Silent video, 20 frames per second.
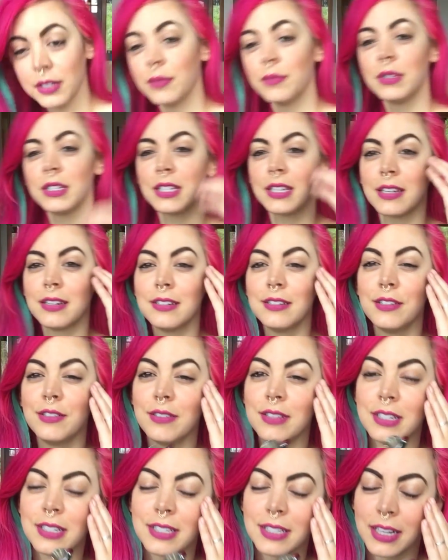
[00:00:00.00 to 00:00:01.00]
So I'm just gonna do
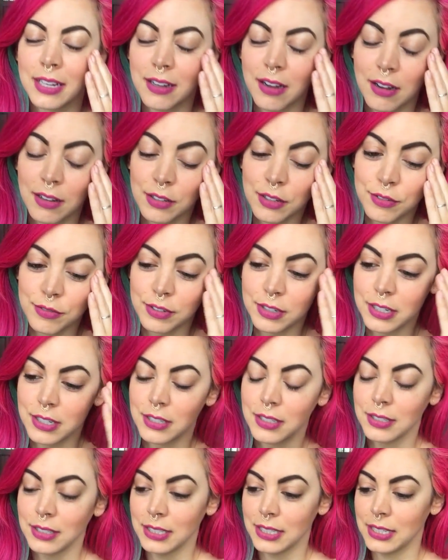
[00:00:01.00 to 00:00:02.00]
this like all over
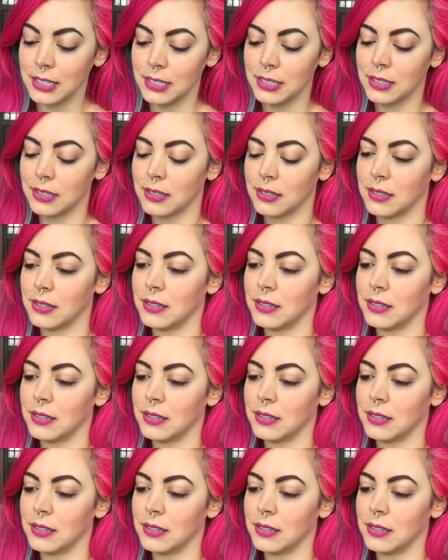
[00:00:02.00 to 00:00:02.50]
on the lid.